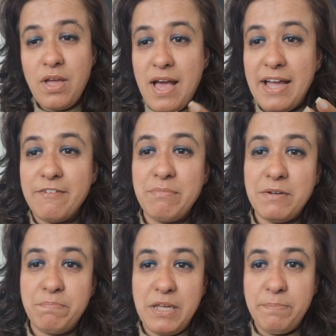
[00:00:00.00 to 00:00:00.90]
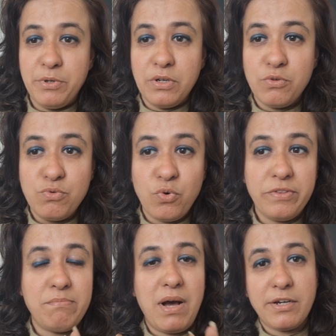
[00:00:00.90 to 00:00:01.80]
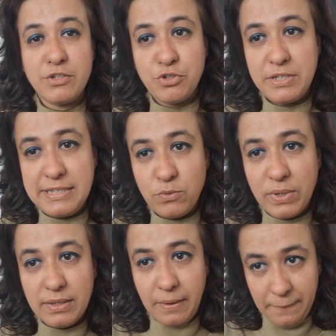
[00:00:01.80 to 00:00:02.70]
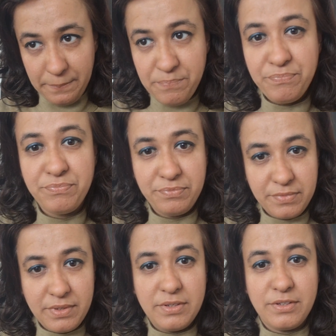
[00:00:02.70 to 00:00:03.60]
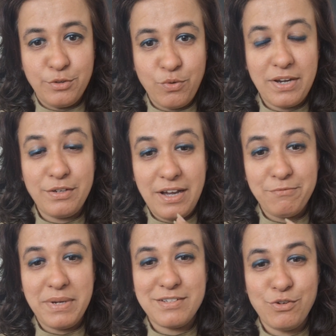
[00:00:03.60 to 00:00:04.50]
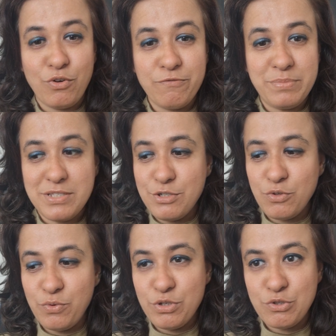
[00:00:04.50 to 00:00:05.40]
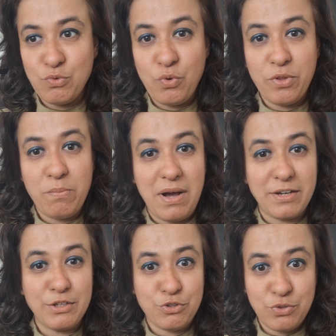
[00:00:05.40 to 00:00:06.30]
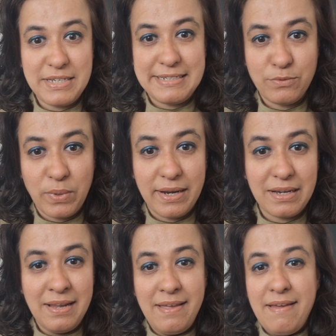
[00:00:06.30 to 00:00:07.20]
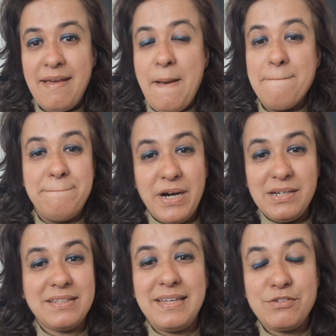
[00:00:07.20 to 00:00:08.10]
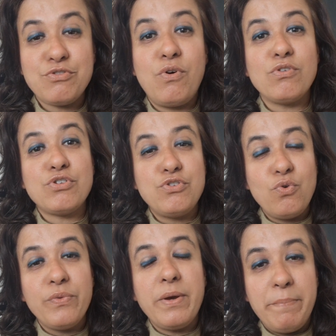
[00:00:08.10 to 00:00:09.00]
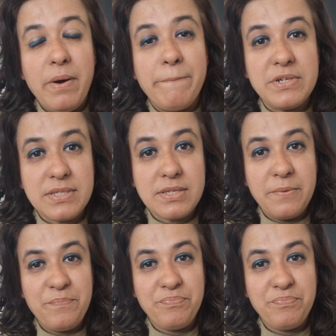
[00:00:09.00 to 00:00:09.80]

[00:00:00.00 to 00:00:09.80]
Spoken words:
I have met people who know the market really well. I've met a lot of business owners who know the market really well, but they do not know their purpose.